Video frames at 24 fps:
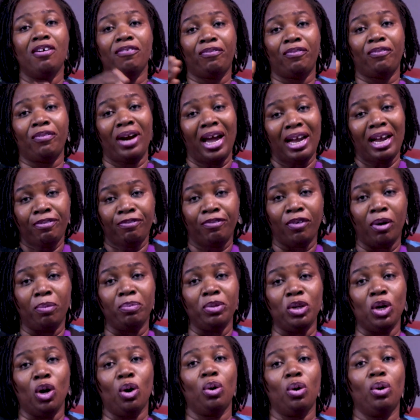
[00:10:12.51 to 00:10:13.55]
right from
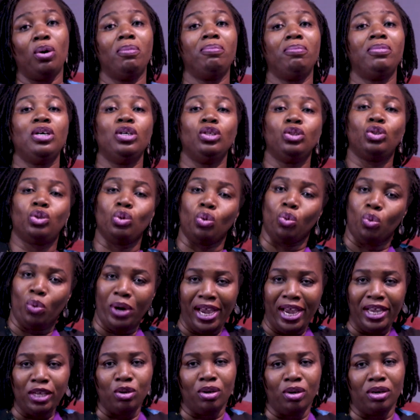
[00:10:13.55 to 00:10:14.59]
your home to where
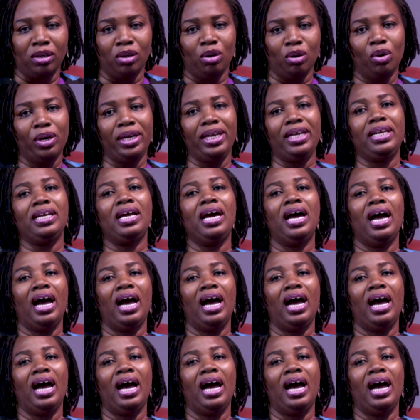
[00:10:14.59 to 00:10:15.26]
you're going